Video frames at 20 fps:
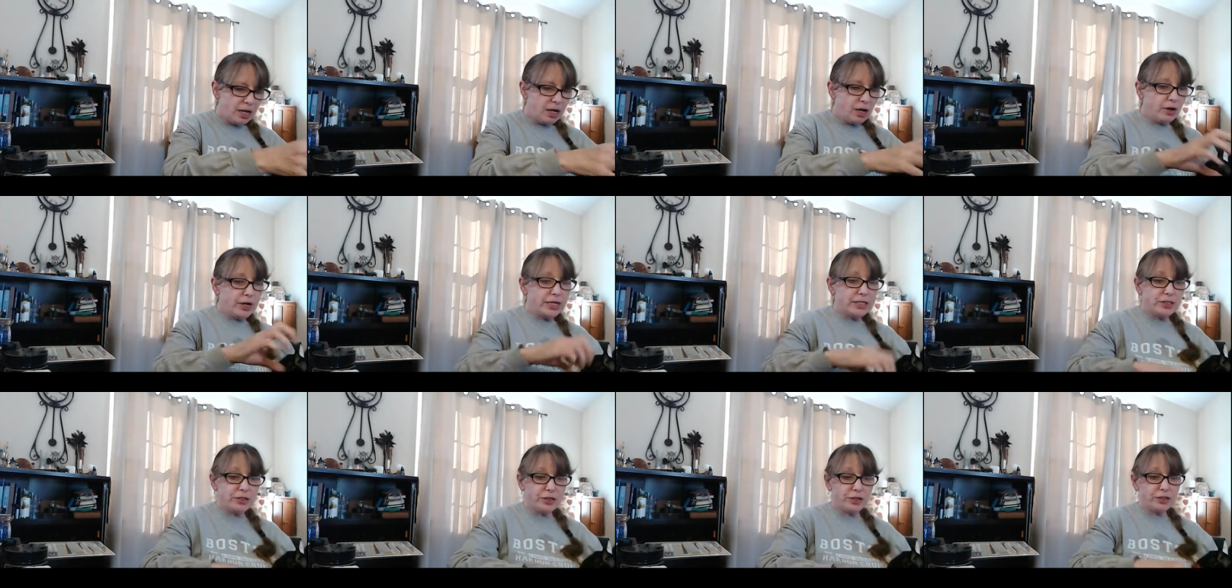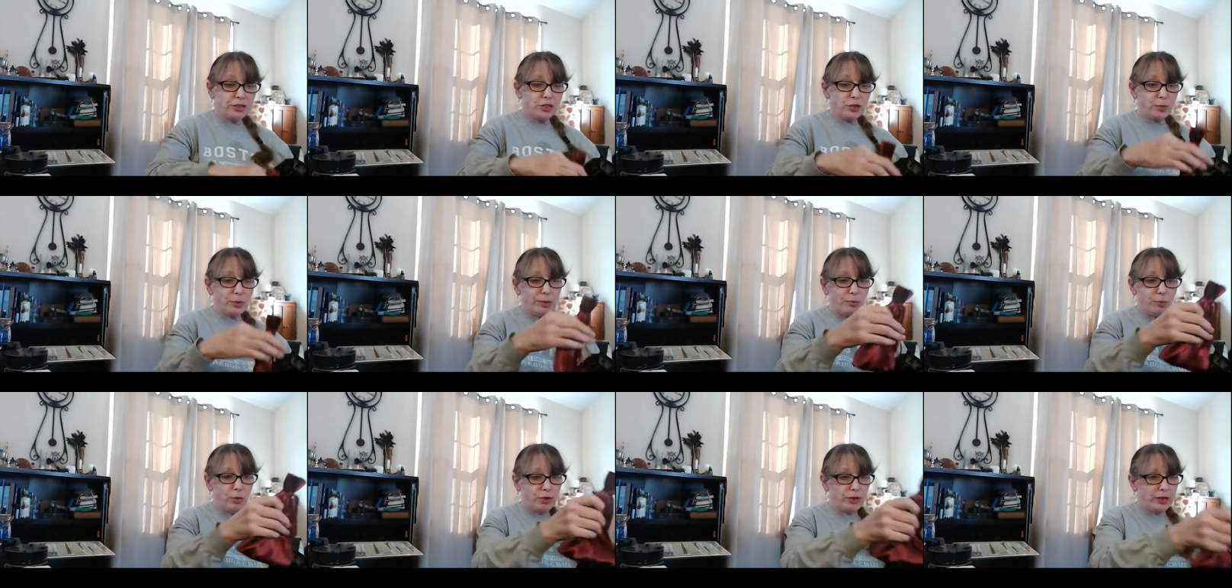Okay, so there's three
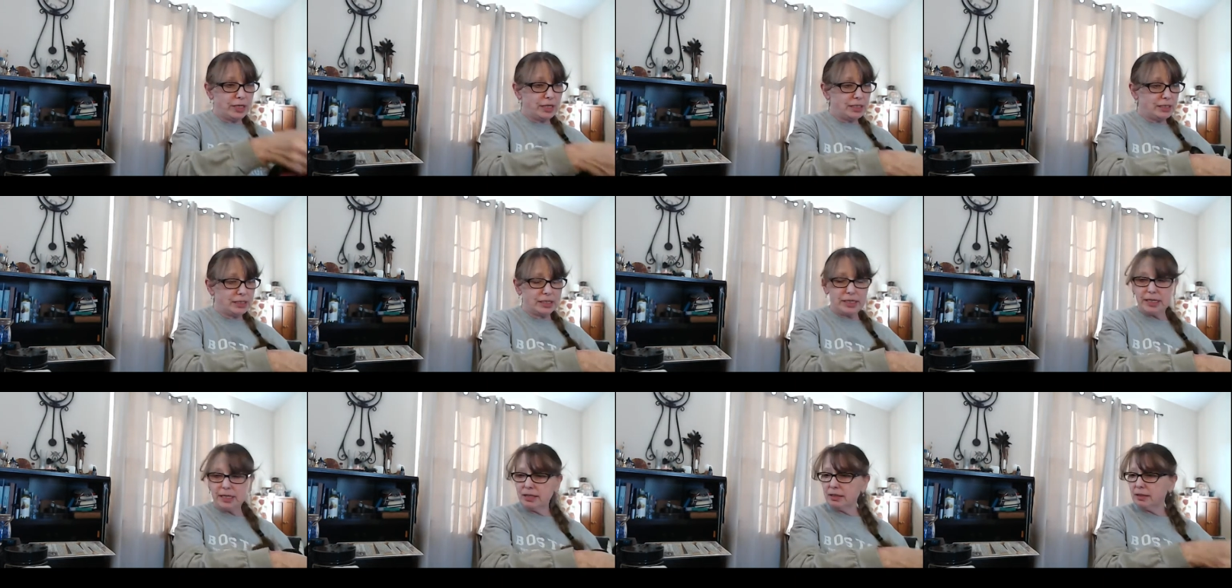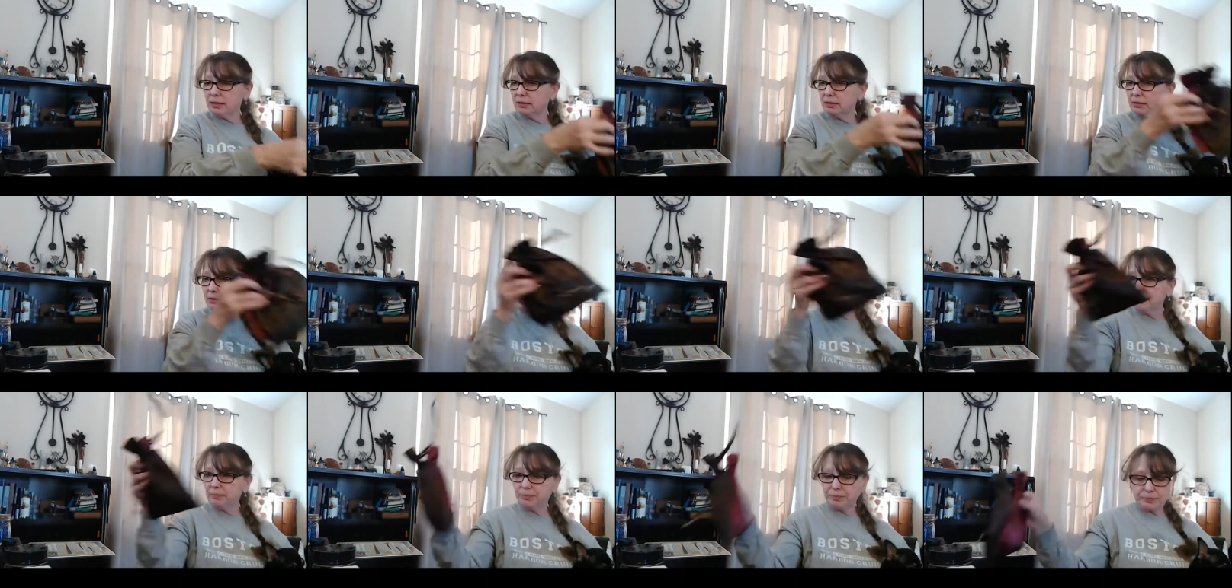more things in
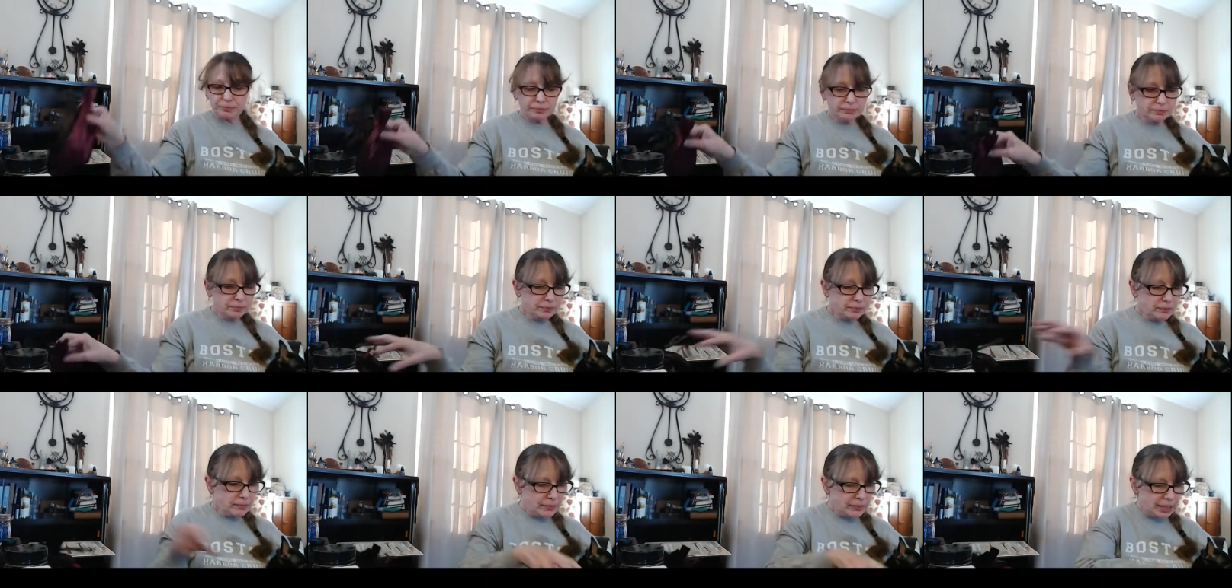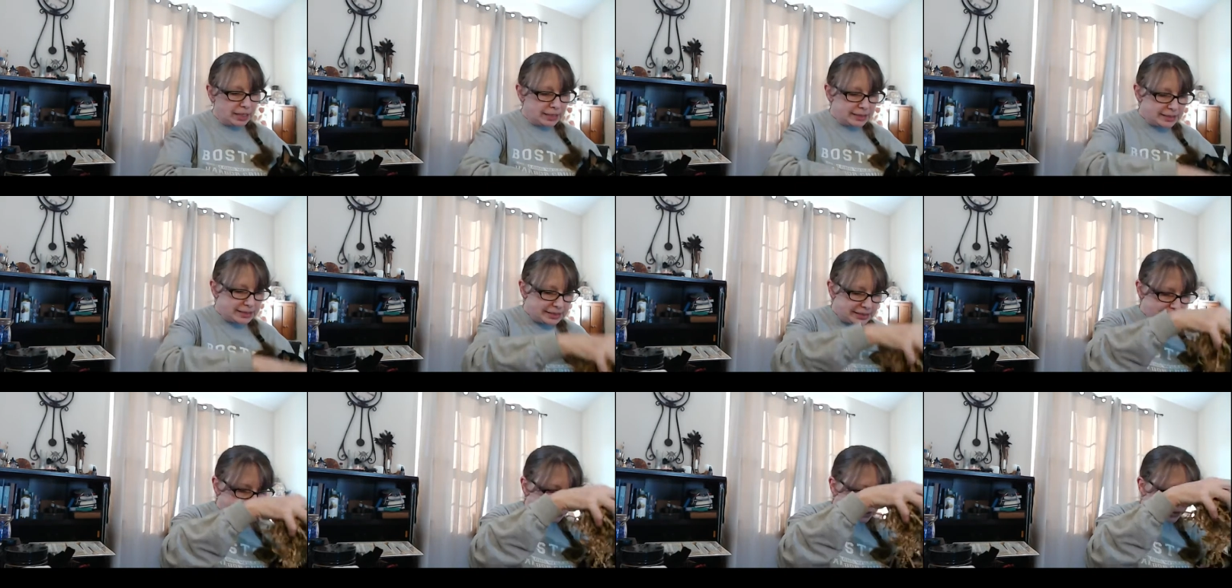here. Let's
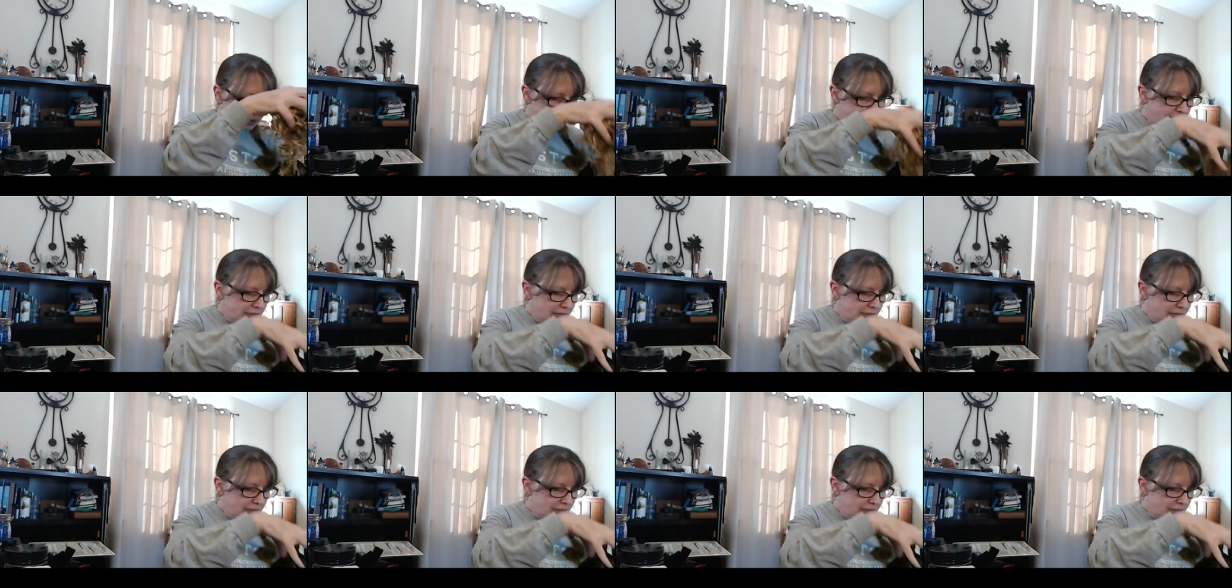see, is there.